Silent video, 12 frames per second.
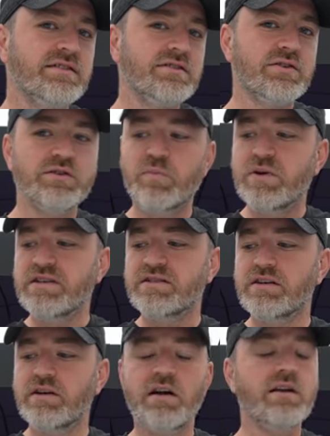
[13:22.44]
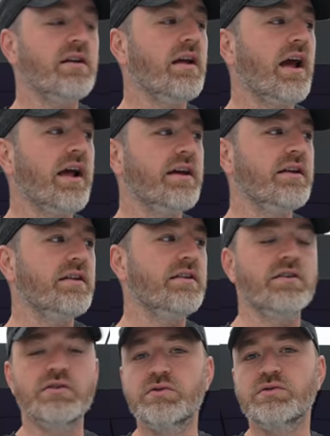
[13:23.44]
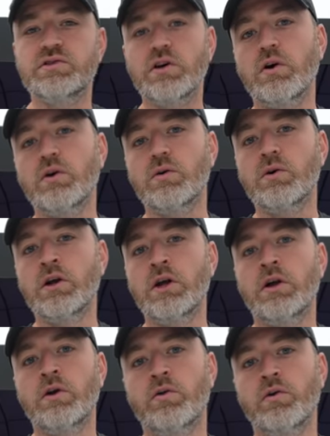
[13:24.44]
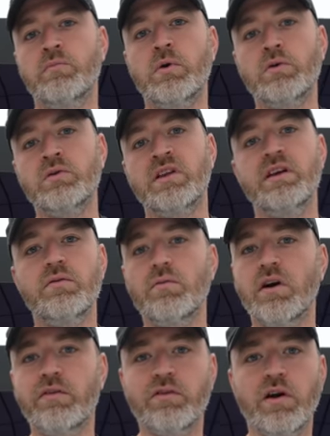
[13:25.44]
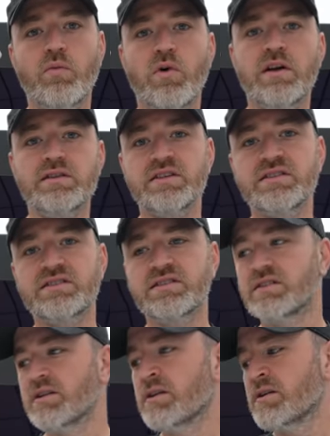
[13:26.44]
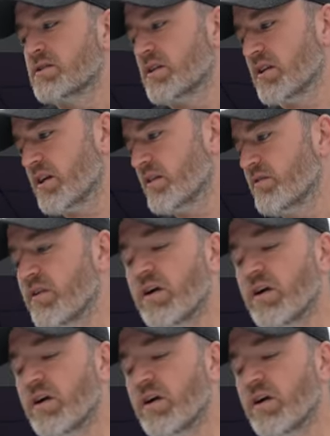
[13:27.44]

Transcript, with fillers: to turn the PC on. I can do so remotely wherever I want this to live,